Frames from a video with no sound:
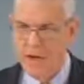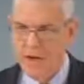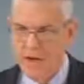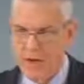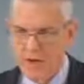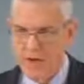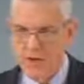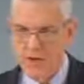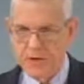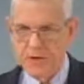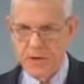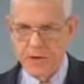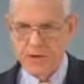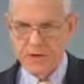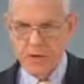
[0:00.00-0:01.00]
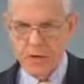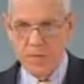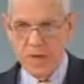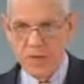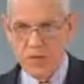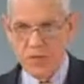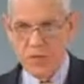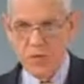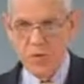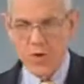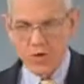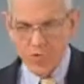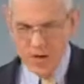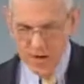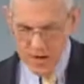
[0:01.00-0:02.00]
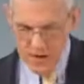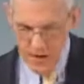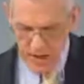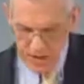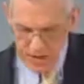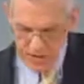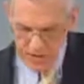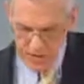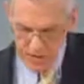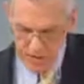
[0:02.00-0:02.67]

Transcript: heed to yourself. And then he begins to warn about idolatry.